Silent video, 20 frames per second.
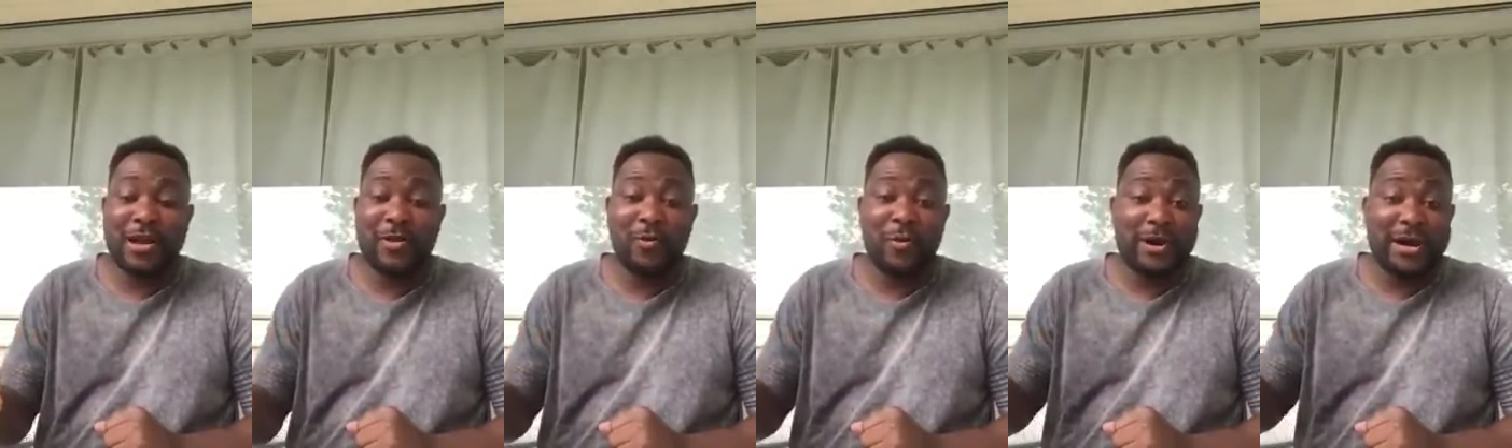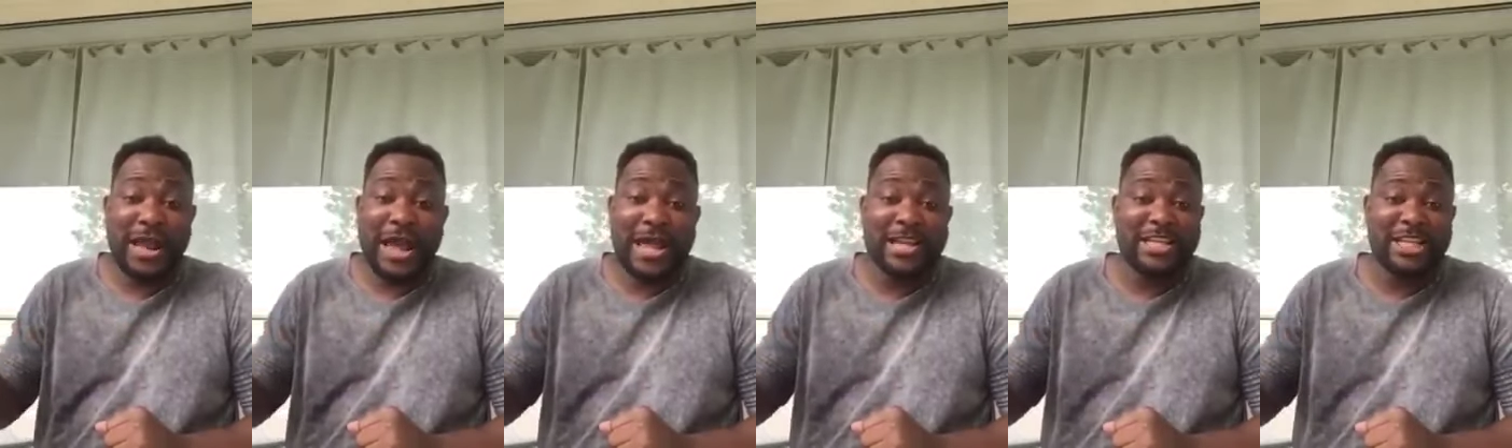and
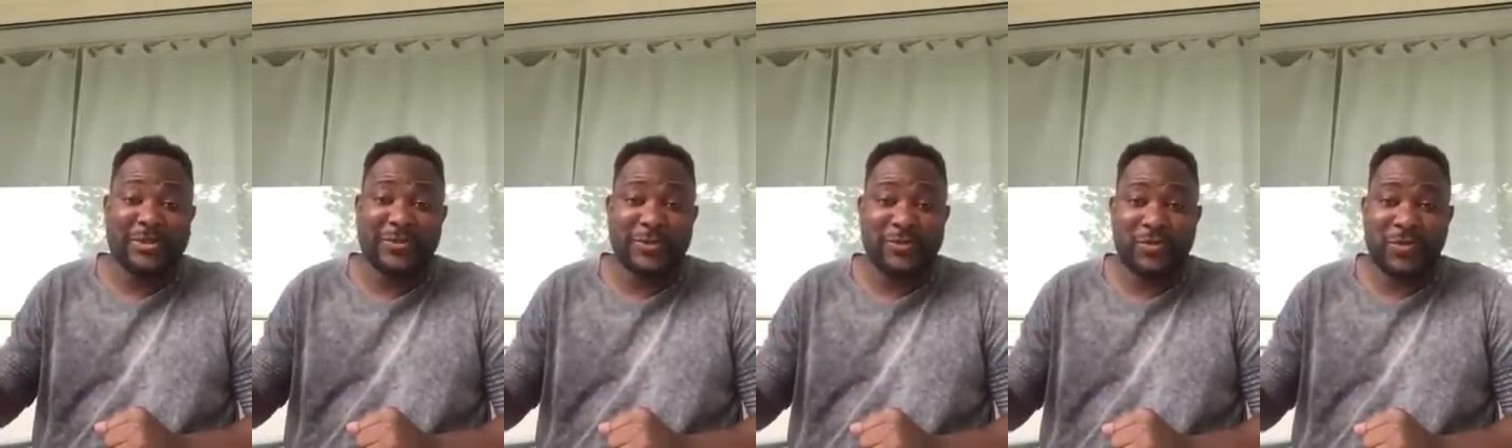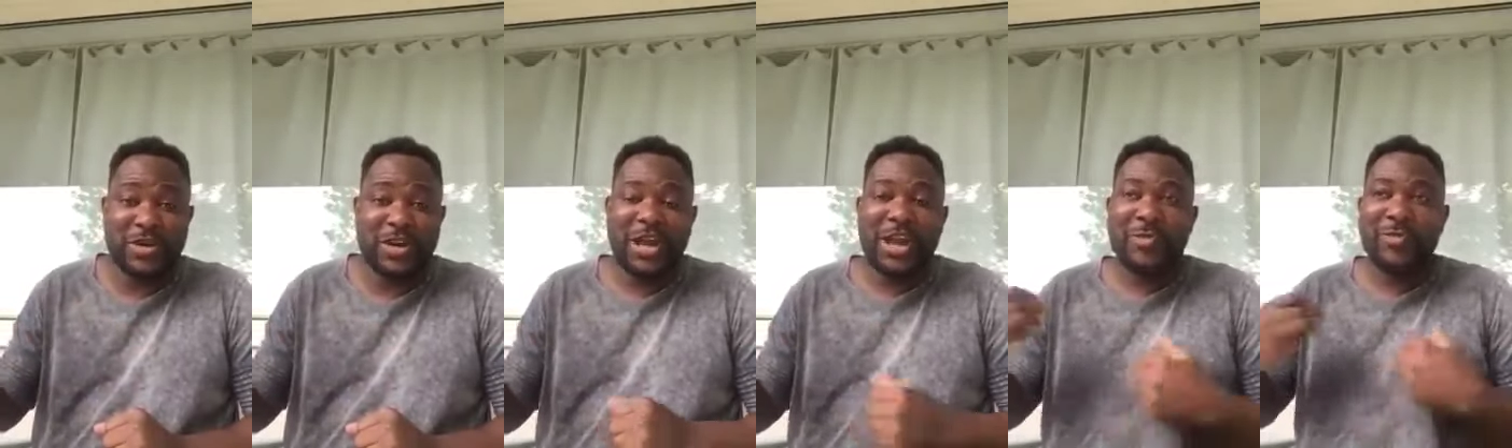what the IG has been
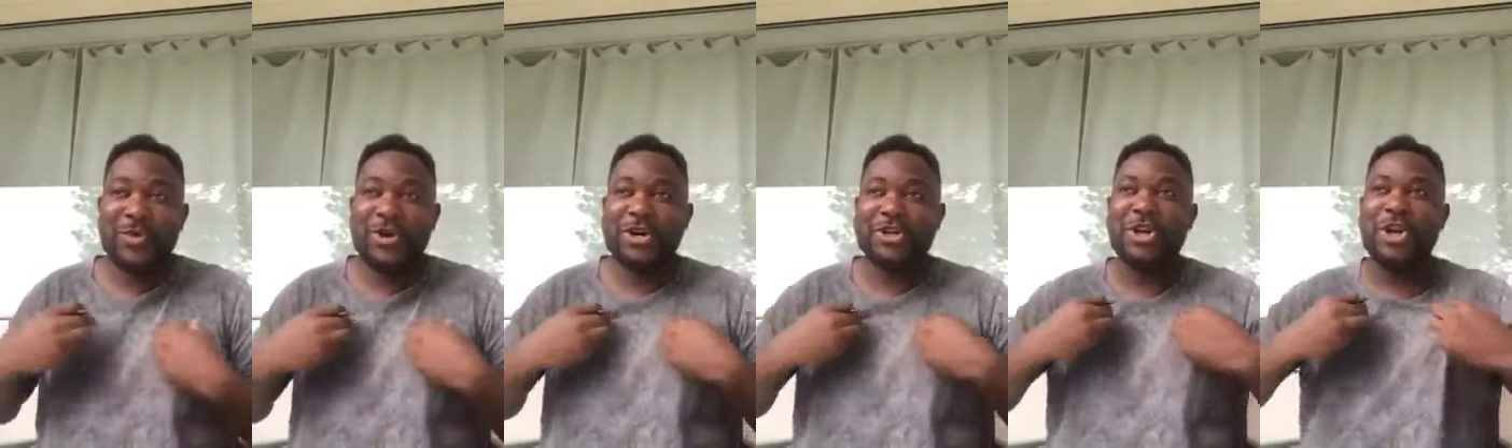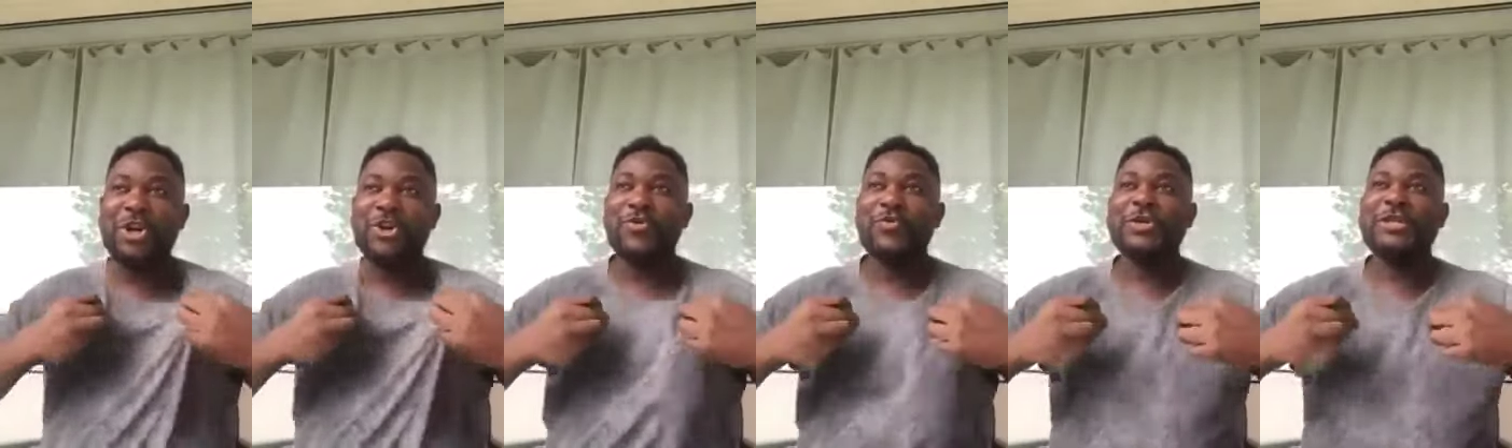doing because
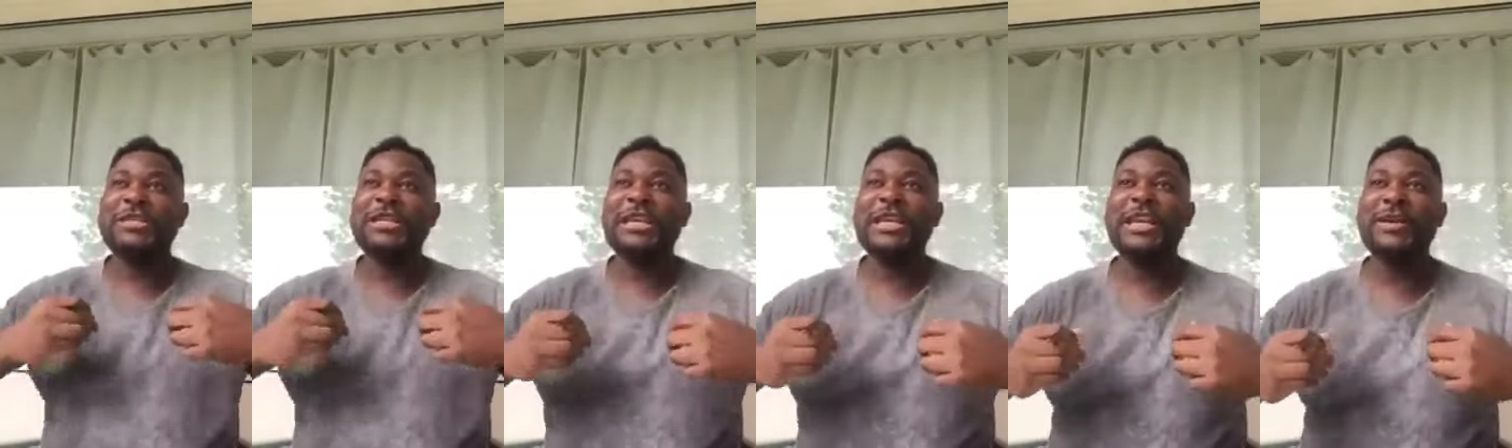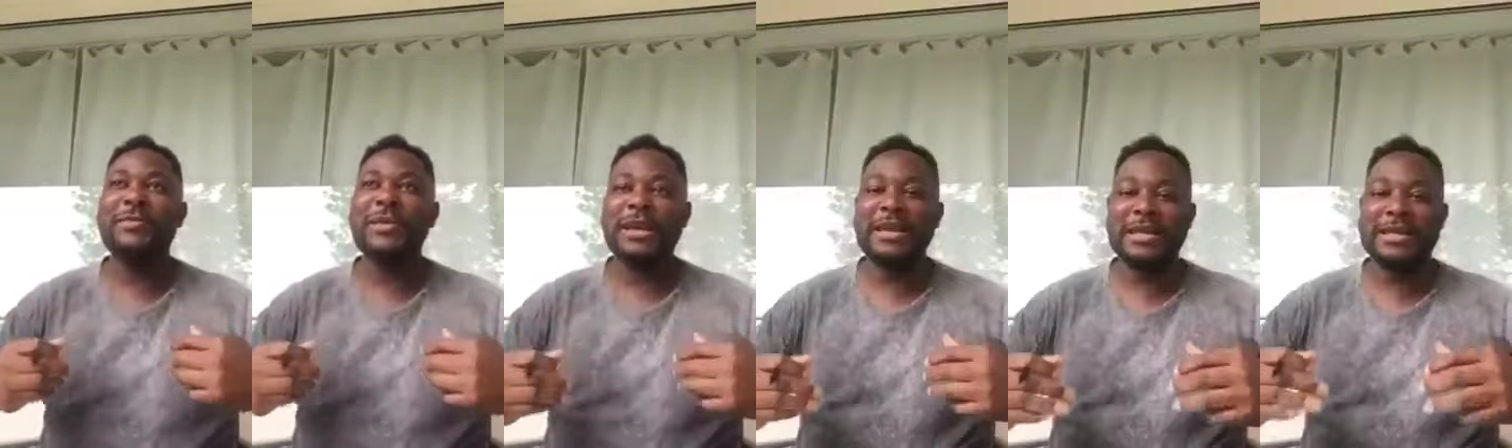you see
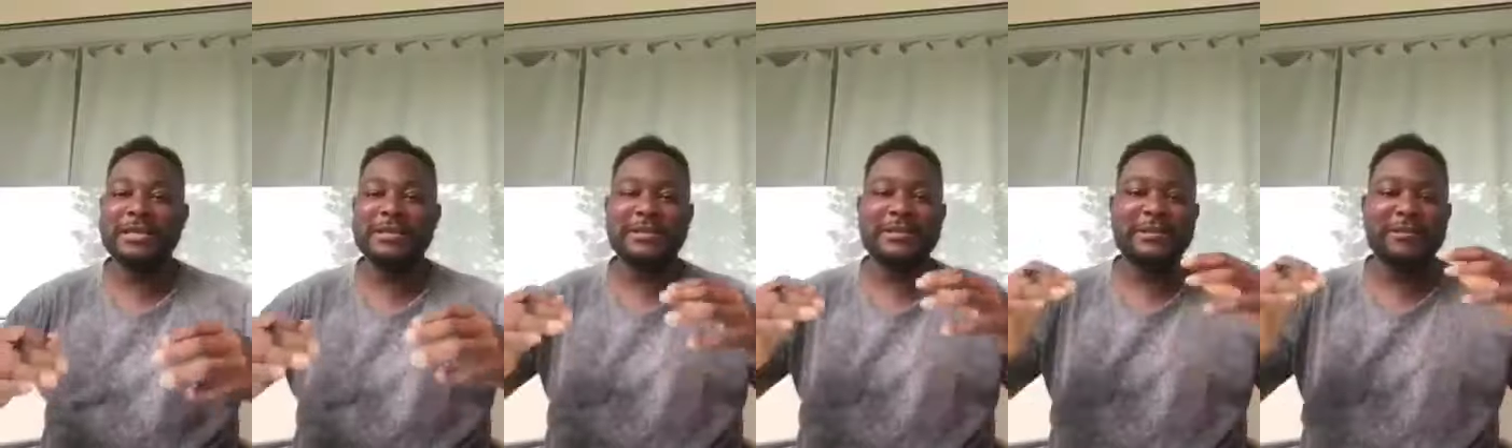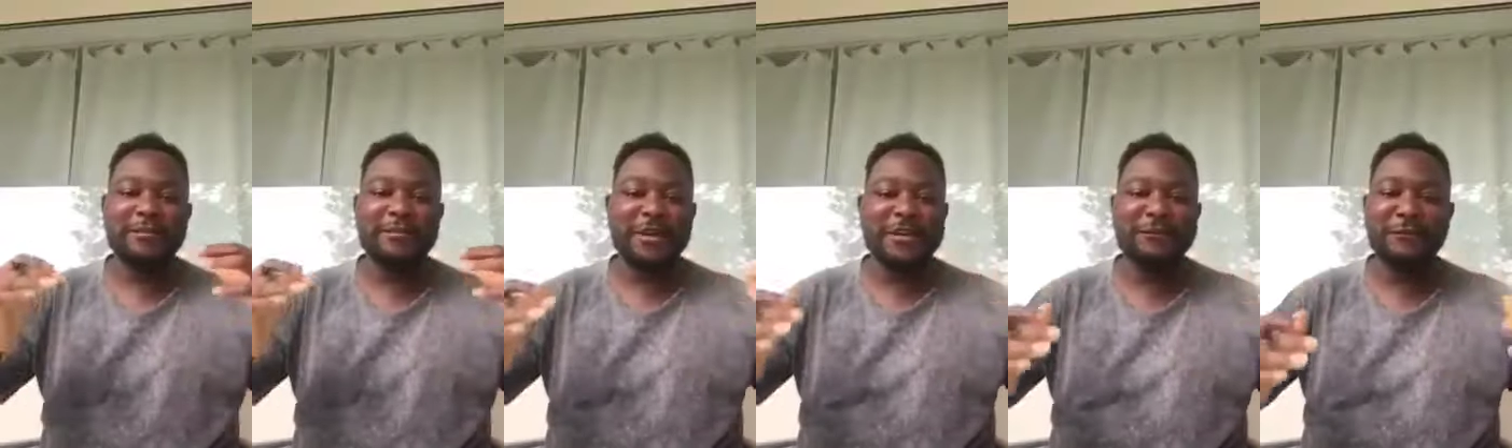him in
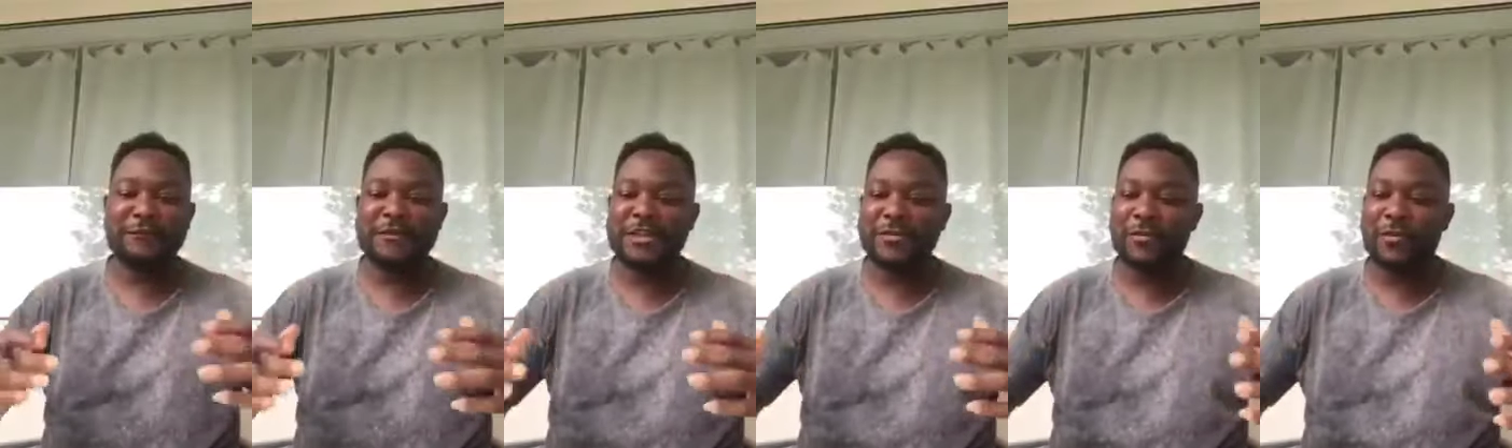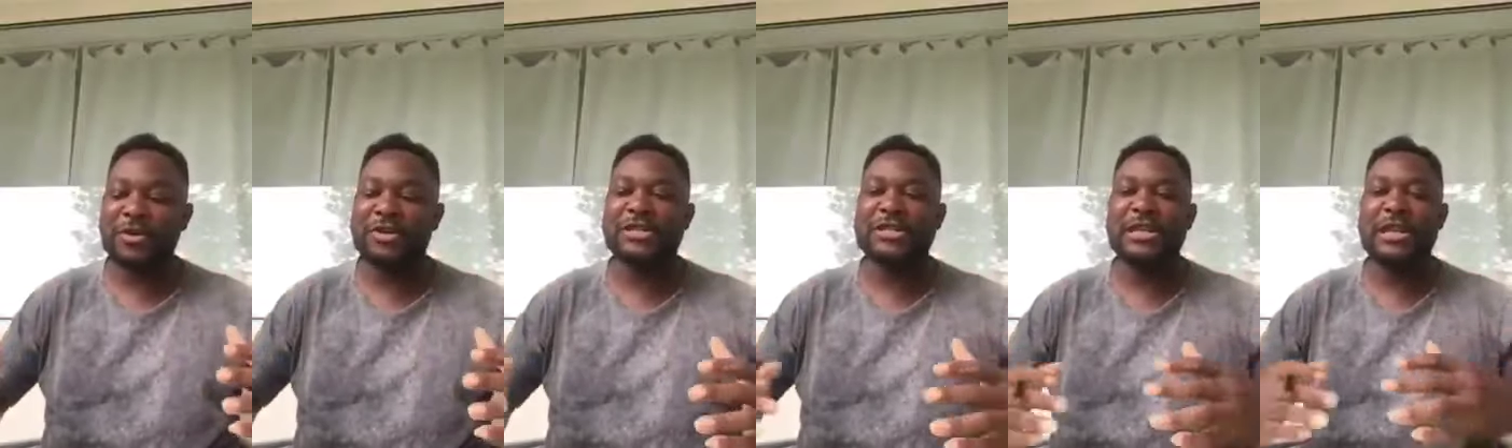his first 15
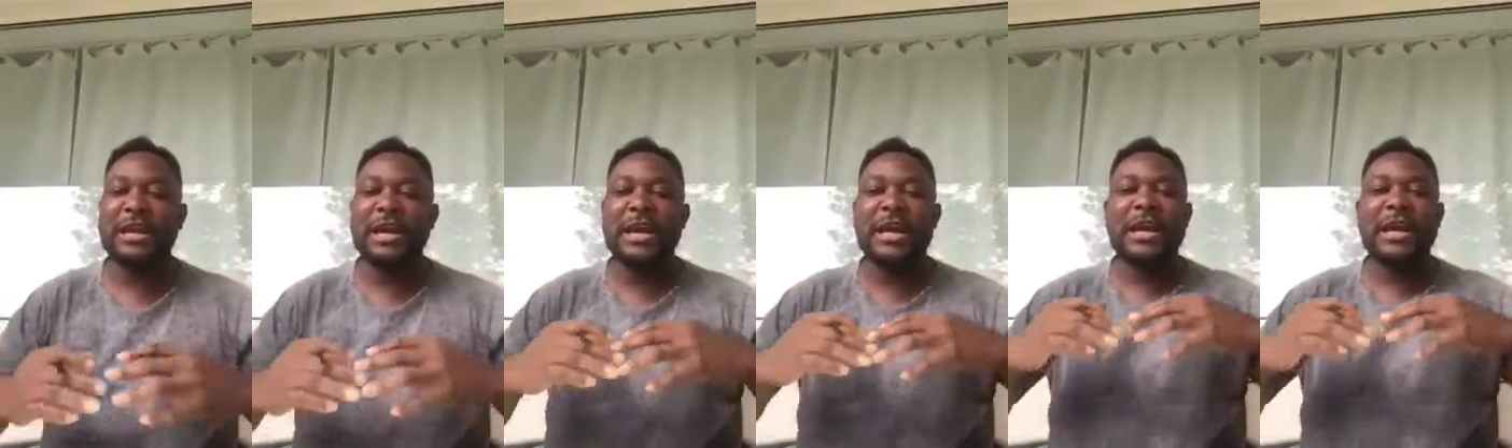months.